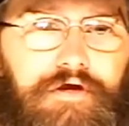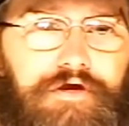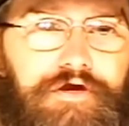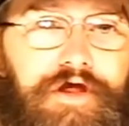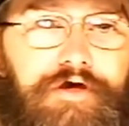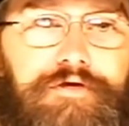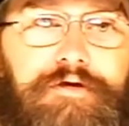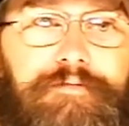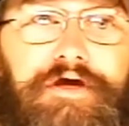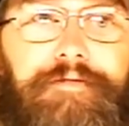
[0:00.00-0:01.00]
Tell them
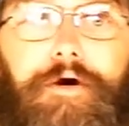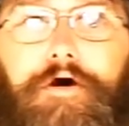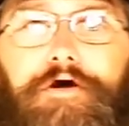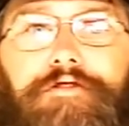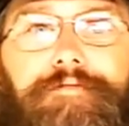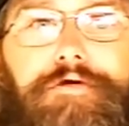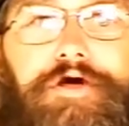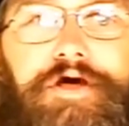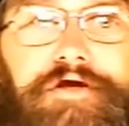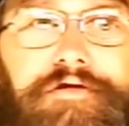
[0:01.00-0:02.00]
to be a part of the
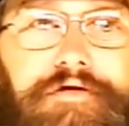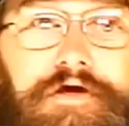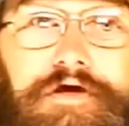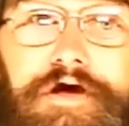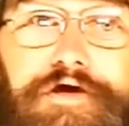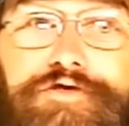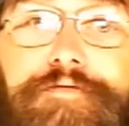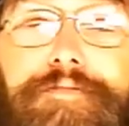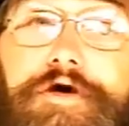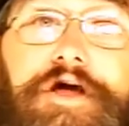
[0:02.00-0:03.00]
plan because the
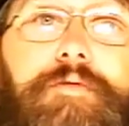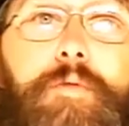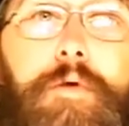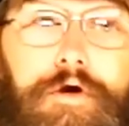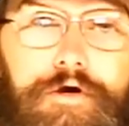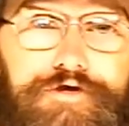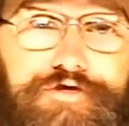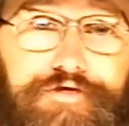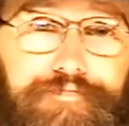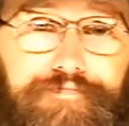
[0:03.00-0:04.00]
plan works.
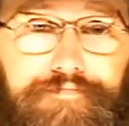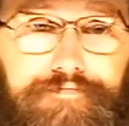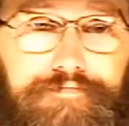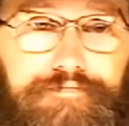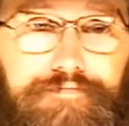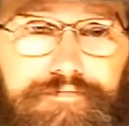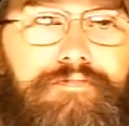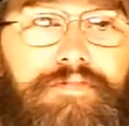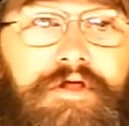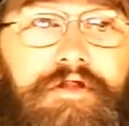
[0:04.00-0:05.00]

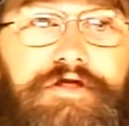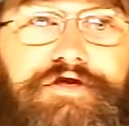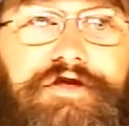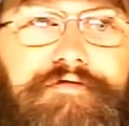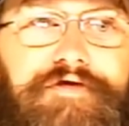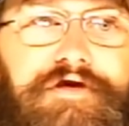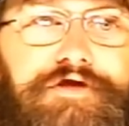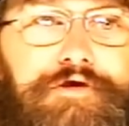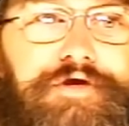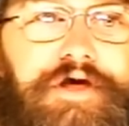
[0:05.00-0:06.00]
Let's give it a
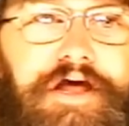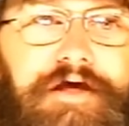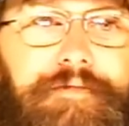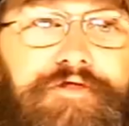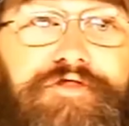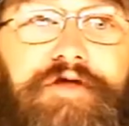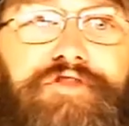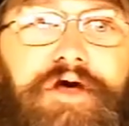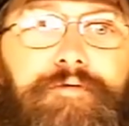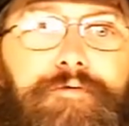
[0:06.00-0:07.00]
new name that
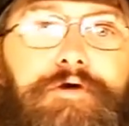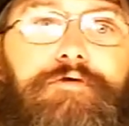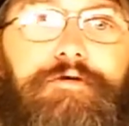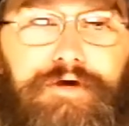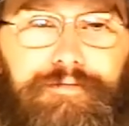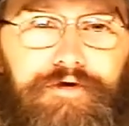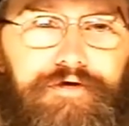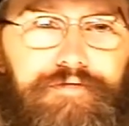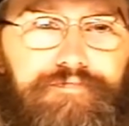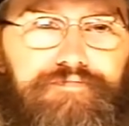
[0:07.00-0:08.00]
they will remember.
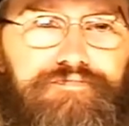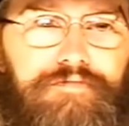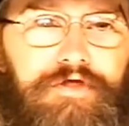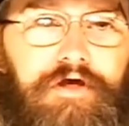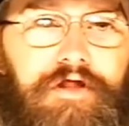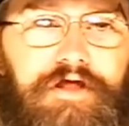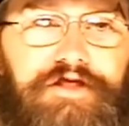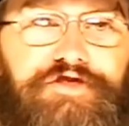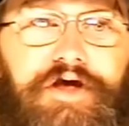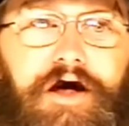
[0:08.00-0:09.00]

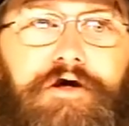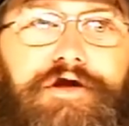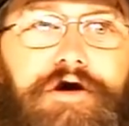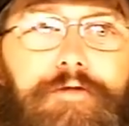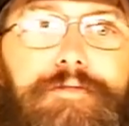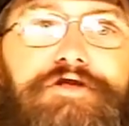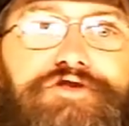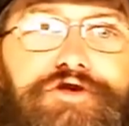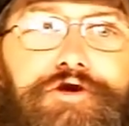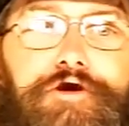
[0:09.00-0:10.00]
Let's call it Homeland
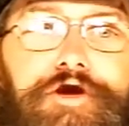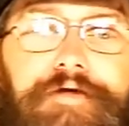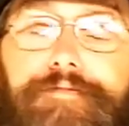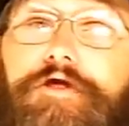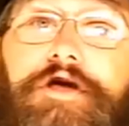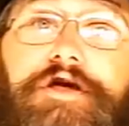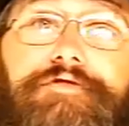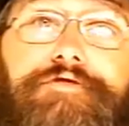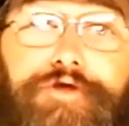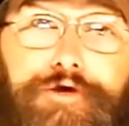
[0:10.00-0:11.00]
Security
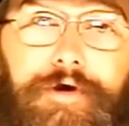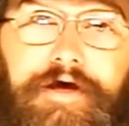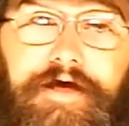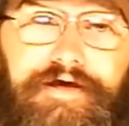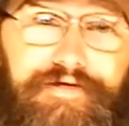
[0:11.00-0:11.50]
Plan 2A.